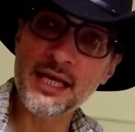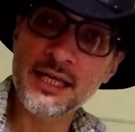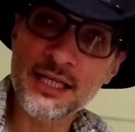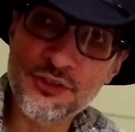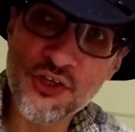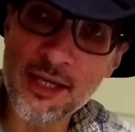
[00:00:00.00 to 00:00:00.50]
had
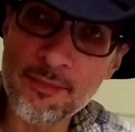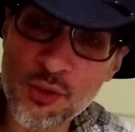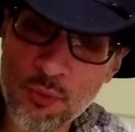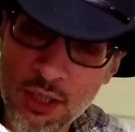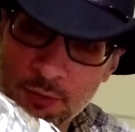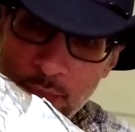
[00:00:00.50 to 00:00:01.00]
a JB
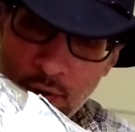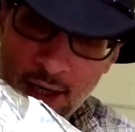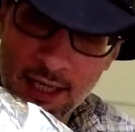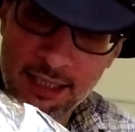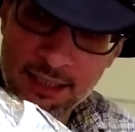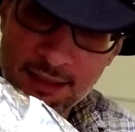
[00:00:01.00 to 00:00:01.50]
Weld
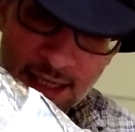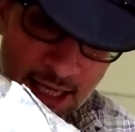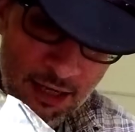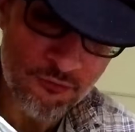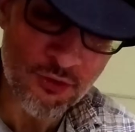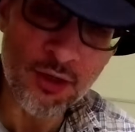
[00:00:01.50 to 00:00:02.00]
product
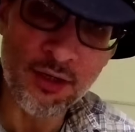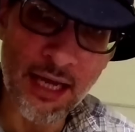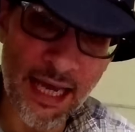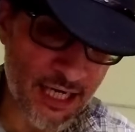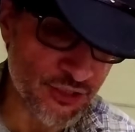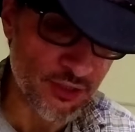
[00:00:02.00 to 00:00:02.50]
ever
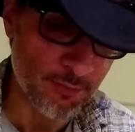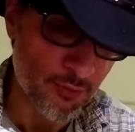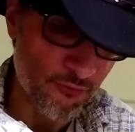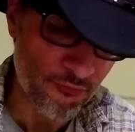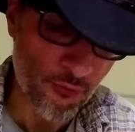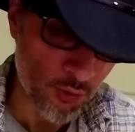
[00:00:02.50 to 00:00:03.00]
actually
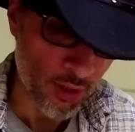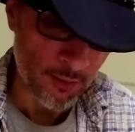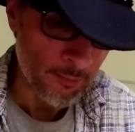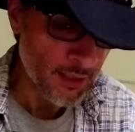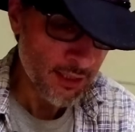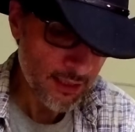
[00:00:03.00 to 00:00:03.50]

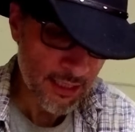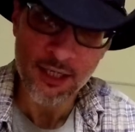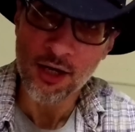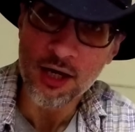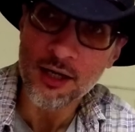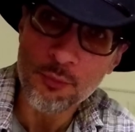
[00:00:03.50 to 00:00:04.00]
perform in
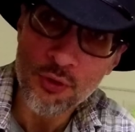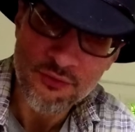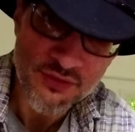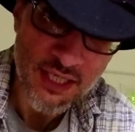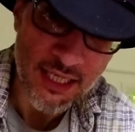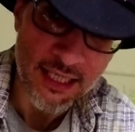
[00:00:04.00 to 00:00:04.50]
an automotive
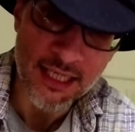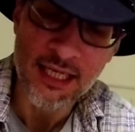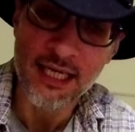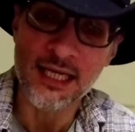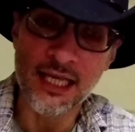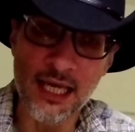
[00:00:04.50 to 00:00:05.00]
setting
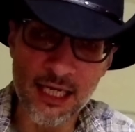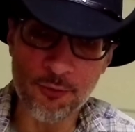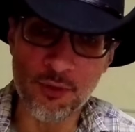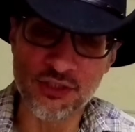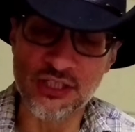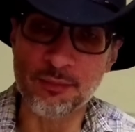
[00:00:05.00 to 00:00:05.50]
in any
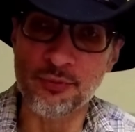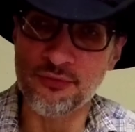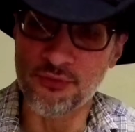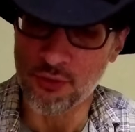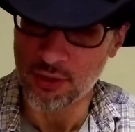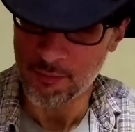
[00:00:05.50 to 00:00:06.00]
way, shape, or
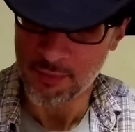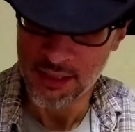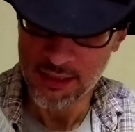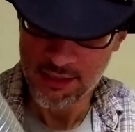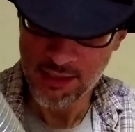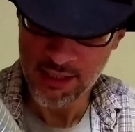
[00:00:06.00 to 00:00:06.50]
form
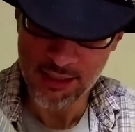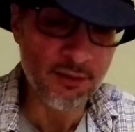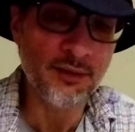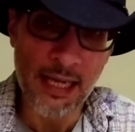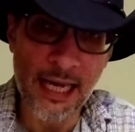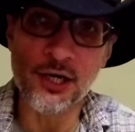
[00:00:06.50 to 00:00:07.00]

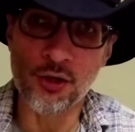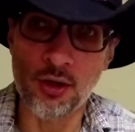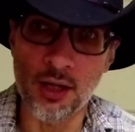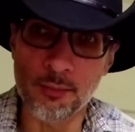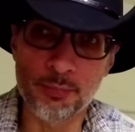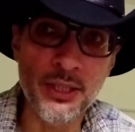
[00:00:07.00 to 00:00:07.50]
at
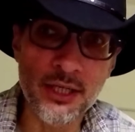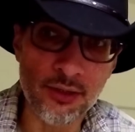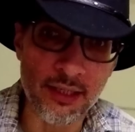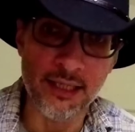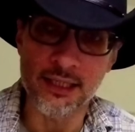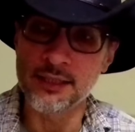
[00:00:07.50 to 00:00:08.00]
all,
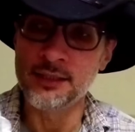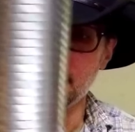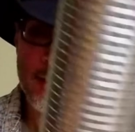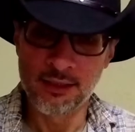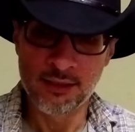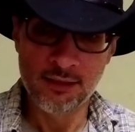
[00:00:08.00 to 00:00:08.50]
period.
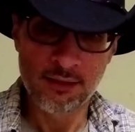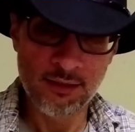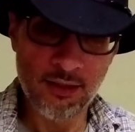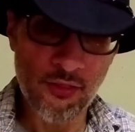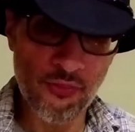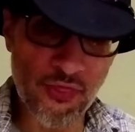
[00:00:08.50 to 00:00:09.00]

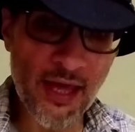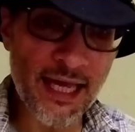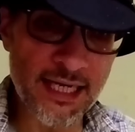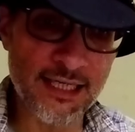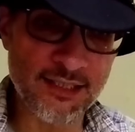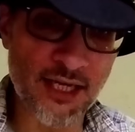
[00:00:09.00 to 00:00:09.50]

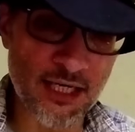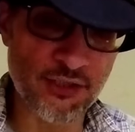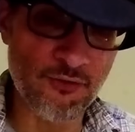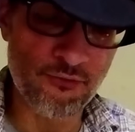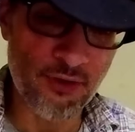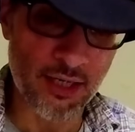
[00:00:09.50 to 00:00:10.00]
That is
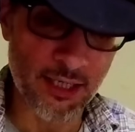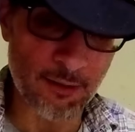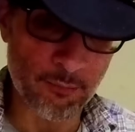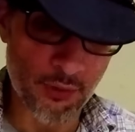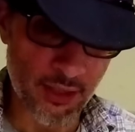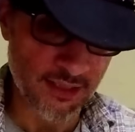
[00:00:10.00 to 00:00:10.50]
actually very
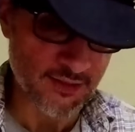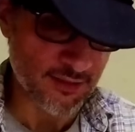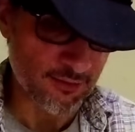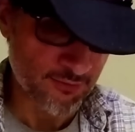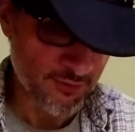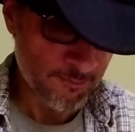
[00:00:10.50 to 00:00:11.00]

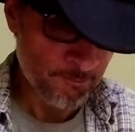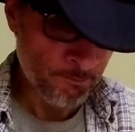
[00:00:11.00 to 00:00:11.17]
impressive.